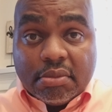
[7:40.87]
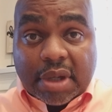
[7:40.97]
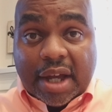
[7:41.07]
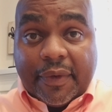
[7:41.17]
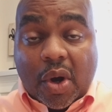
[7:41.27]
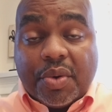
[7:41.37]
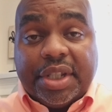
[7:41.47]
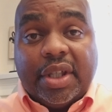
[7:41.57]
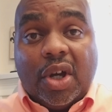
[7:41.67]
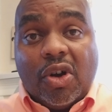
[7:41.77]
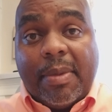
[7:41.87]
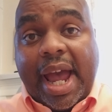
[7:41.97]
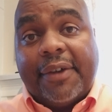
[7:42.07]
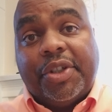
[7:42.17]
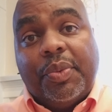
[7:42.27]
of owning the home
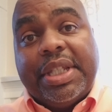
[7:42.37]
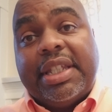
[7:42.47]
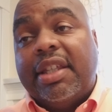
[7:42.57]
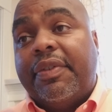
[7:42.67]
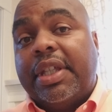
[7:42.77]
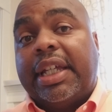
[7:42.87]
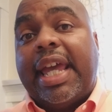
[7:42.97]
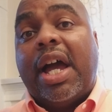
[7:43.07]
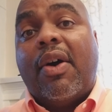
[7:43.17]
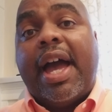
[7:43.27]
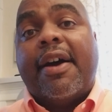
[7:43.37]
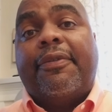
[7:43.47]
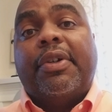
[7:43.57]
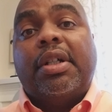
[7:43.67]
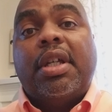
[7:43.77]
after receiving a Cal
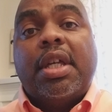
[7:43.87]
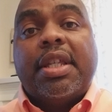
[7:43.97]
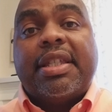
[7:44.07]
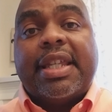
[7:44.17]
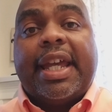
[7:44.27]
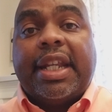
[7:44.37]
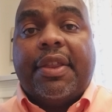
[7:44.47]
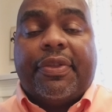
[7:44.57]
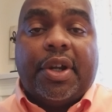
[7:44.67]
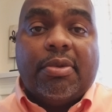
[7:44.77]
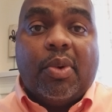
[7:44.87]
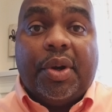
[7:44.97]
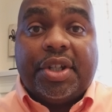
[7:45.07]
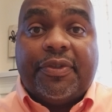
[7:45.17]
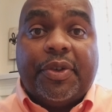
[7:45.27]
HAFA second and third
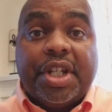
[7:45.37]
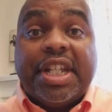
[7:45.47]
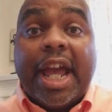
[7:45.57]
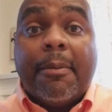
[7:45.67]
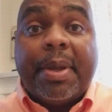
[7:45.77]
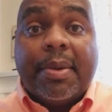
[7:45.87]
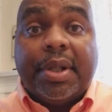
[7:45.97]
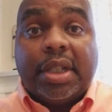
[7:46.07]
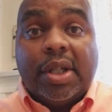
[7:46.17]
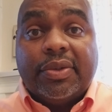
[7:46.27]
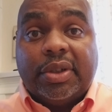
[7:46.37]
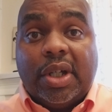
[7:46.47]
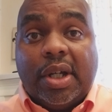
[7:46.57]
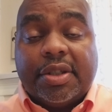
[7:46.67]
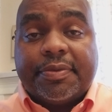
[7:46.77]
mortgage for your down payment and closing
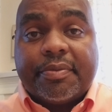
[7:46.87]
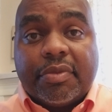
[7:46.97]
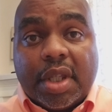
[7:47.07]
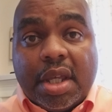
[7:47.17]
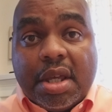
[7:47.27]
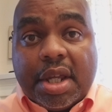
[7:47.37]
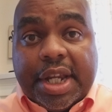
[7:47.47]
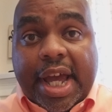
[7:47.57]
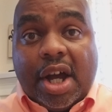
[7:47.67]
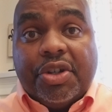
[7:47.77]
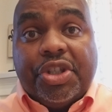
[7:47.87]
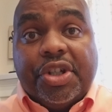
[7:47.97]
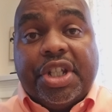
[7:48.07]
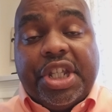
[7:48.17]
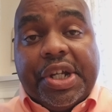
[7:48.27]
costs. Now you're
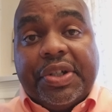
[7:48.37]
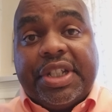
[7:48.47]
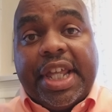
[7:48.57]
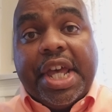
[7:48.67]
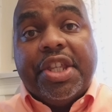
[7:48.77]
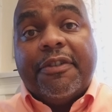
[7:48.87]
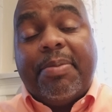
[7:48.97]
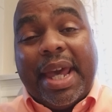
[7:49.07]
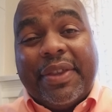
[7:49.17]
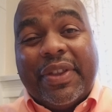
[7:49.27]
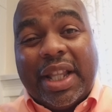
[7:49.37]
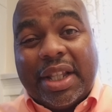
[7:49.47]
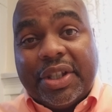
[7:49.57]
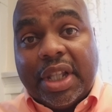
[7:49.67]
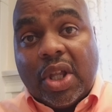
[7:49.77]
in year 10, you've paid the
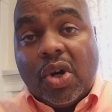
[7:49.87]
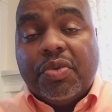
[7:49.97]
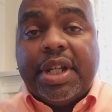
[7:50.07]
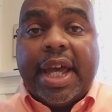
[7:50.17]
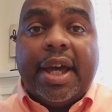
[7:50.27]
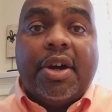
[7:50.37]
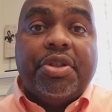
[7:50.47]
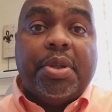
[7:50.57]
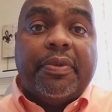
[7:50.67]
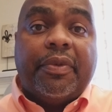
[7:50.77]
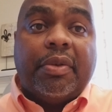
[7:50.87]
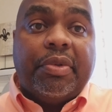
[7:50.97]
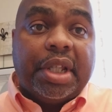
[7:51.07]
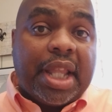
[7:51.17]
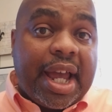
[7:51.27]
loan down, you've
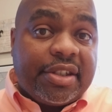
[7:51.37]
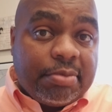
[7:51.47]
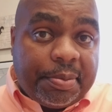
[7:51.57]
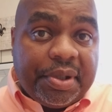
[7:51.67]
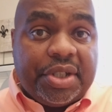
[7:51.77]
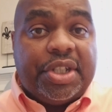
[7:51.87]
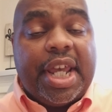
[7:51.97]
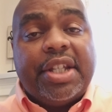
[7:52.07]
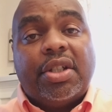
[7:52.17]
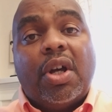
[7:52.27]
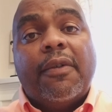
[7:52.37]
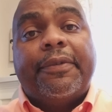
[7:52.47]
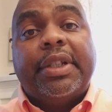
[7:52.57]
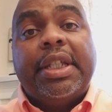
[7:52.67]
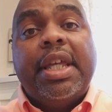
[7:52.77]
realized some appreciation
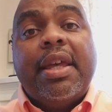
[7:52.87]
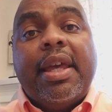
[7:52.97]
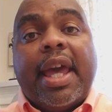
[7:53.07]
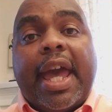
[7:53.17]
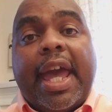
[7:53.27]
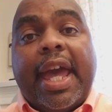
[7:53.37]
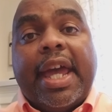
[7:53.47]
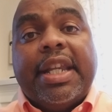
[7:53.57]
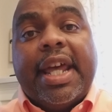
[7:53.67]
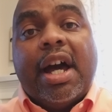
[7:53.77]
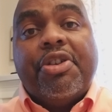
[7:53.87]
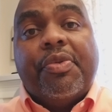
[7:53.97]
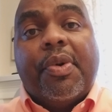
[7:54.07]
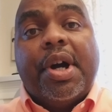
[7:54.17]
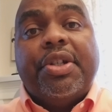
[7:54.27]
hopefully, and now you
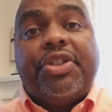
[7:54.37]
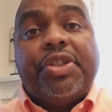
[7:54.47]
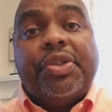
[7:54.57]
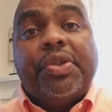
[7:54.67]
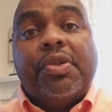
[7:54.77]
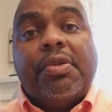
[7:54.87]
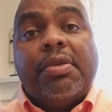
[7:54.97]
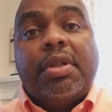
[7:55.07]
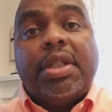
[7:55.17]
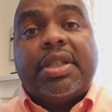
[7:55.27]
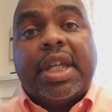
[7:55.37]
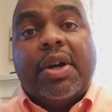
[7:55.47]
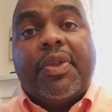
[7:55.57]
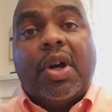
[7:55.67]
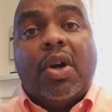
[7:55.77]
want to sell
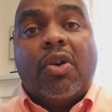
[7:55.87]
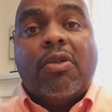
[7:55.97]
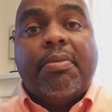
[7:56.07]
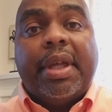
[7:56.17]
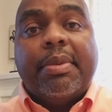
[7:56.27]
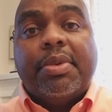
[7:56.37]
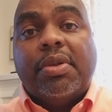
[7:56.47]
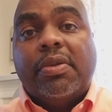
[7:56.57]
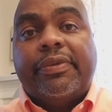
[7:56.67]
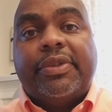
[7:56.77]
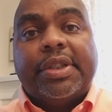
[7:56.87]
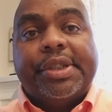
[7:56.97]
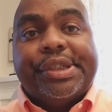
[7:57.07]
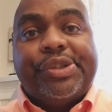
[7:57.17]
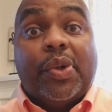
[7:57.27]
the home and move
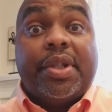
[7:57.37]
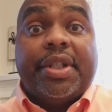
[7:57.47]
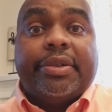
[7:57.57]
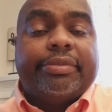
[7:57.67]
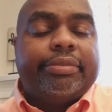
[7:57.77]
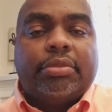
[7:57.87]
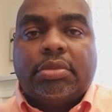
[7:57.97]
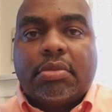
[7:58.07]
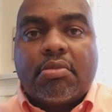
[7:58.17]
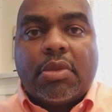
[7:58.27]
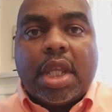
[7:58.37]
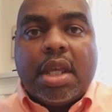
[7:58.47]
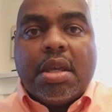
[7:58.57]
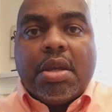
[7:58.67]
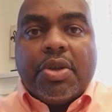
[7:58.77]
to Georgia.
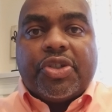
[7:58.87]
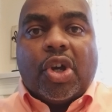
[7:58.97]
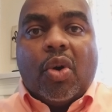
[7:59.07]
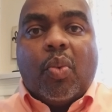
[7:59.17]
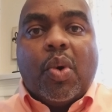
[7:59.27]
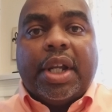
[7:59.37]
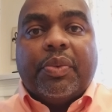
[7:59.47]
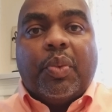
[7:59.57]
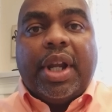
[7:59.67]
So what